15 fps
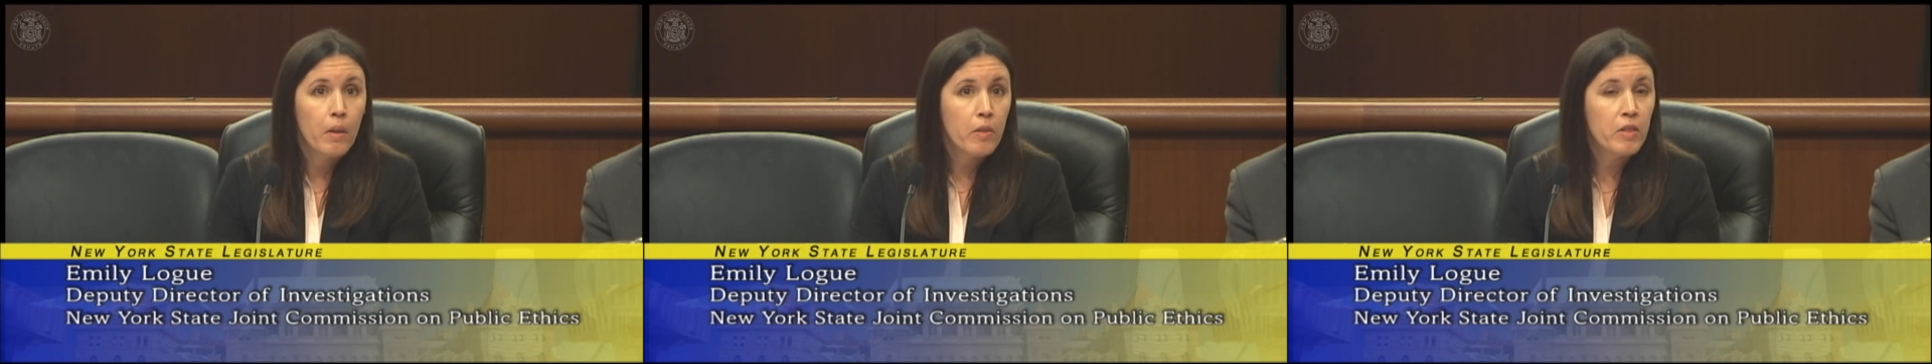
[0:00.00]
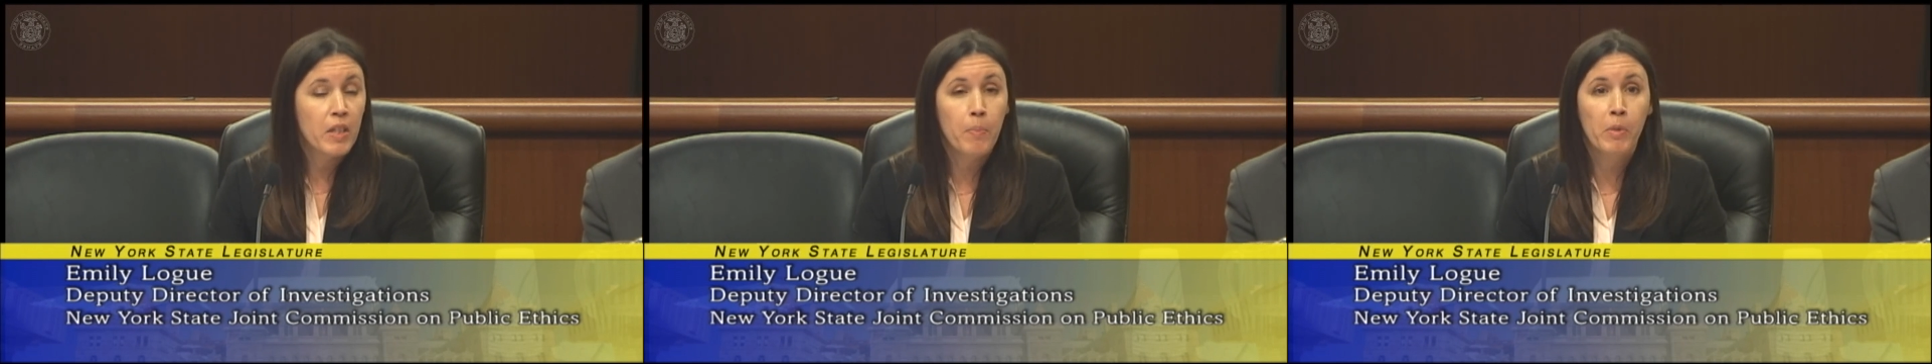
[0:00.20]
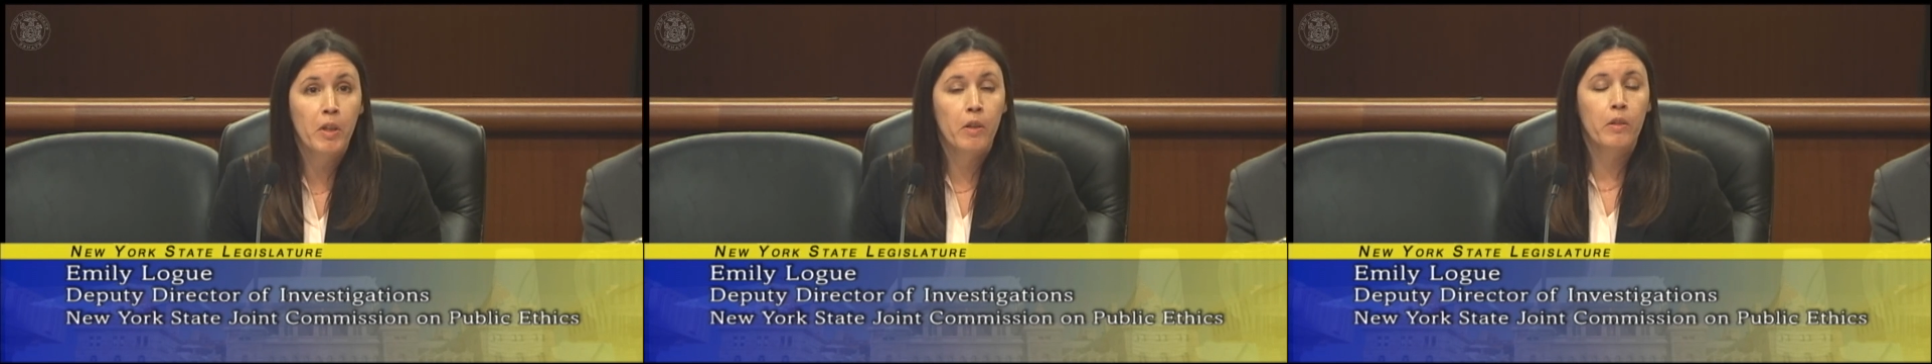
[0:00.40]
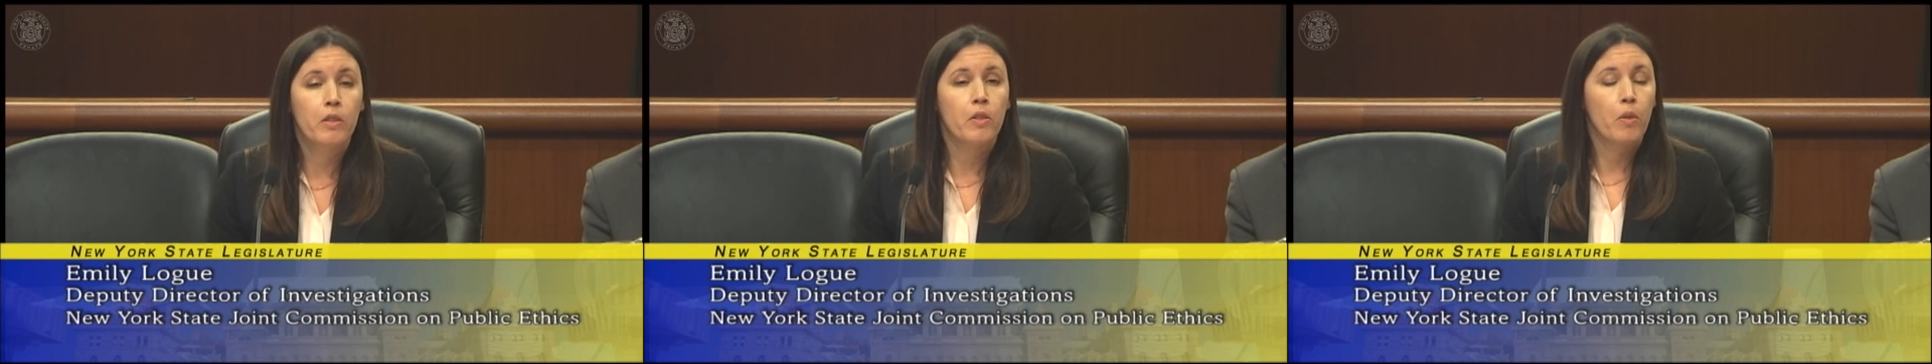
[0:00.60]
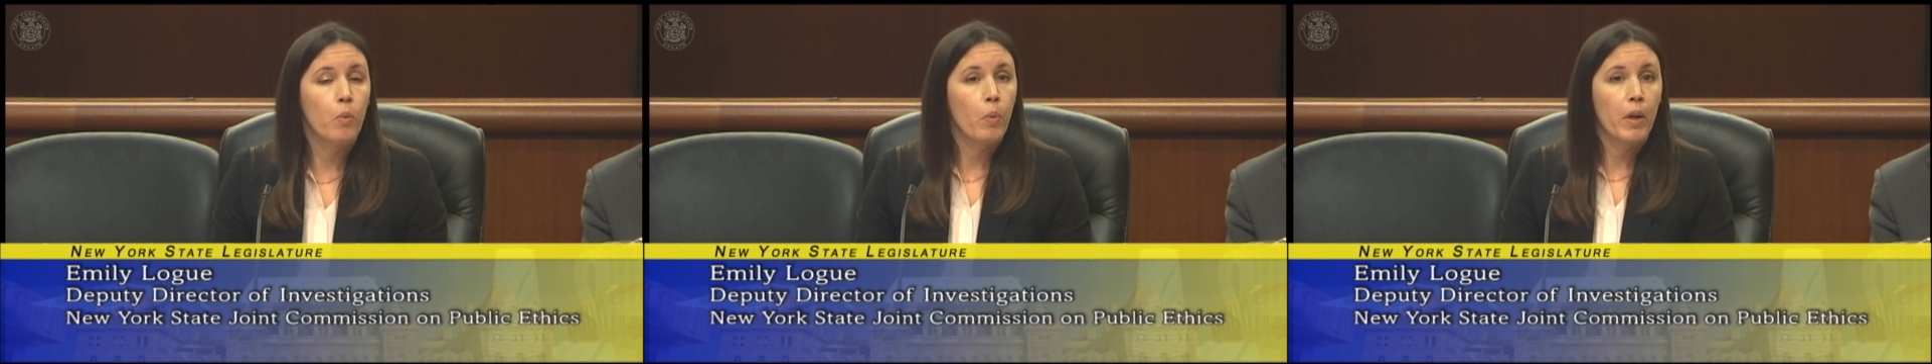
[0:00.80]
Similar
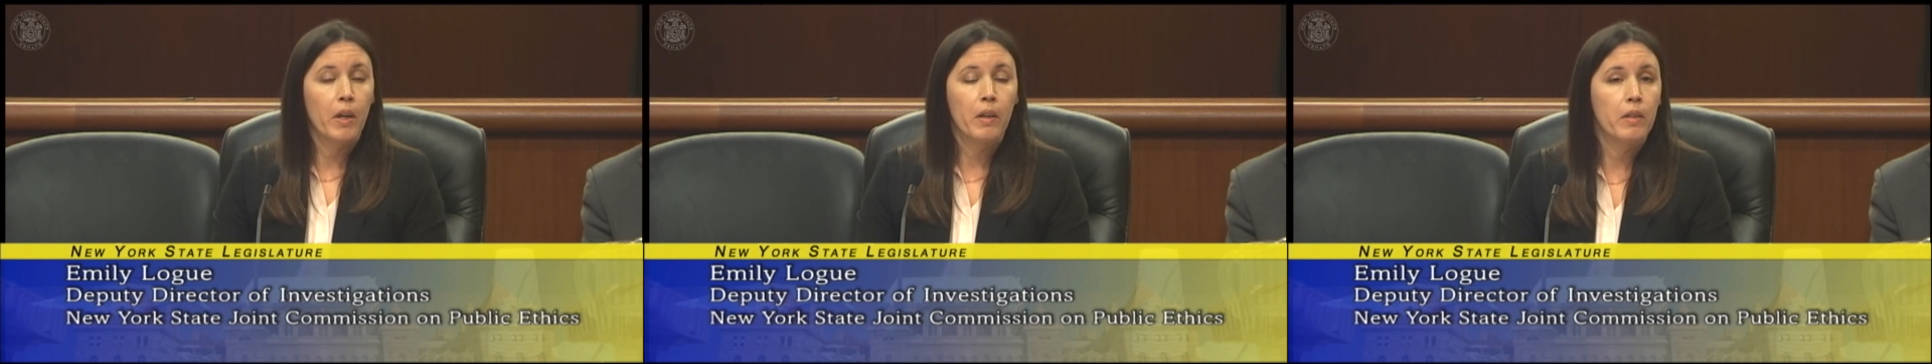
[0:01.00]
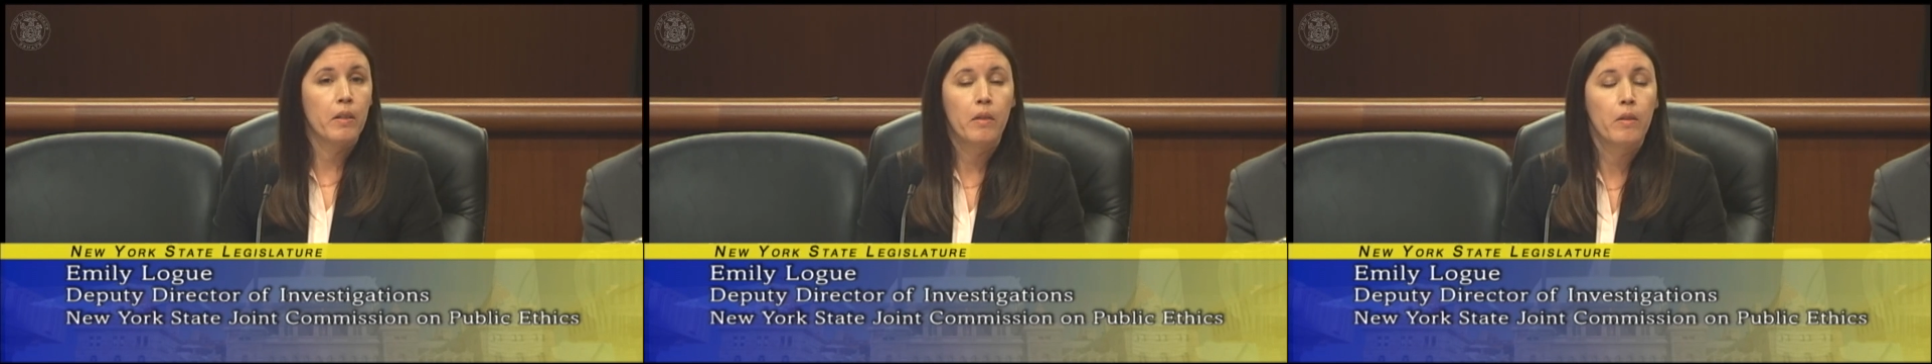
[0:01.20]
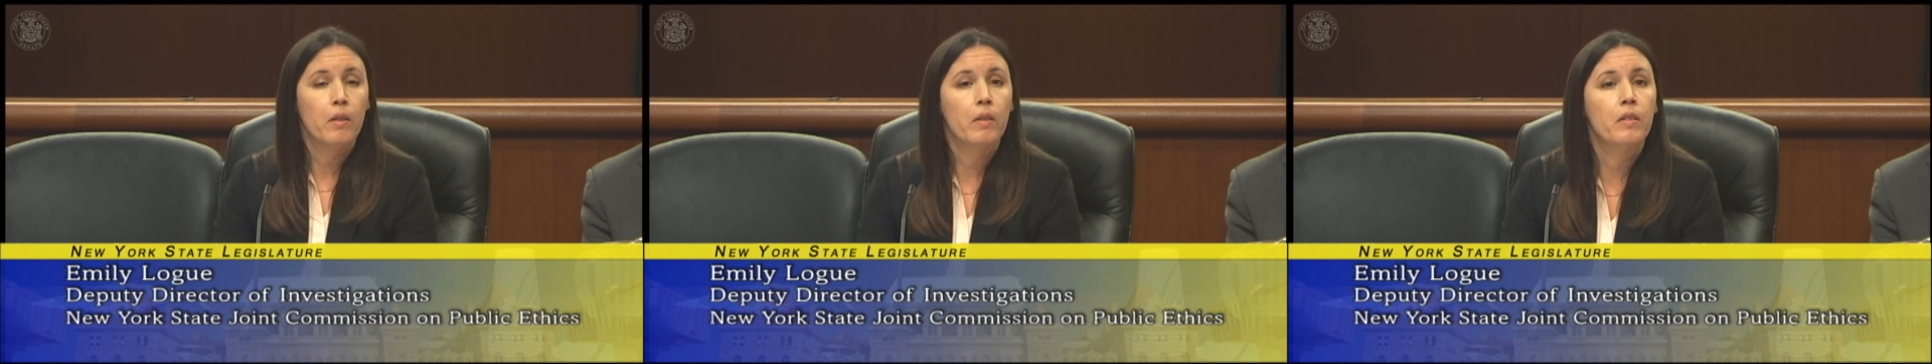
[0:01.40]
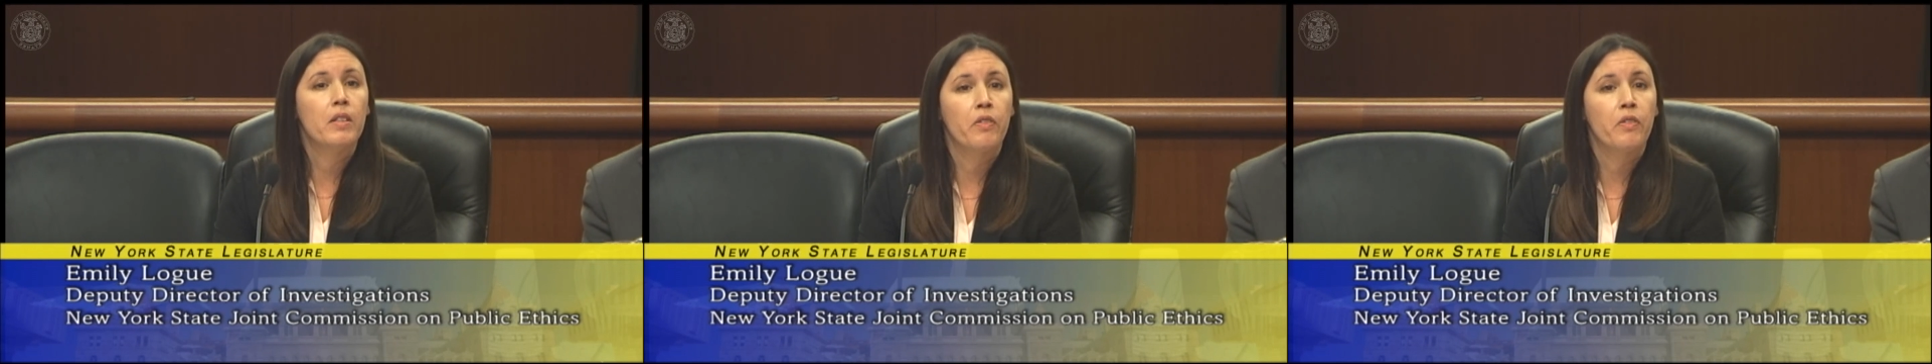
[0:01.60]
to the way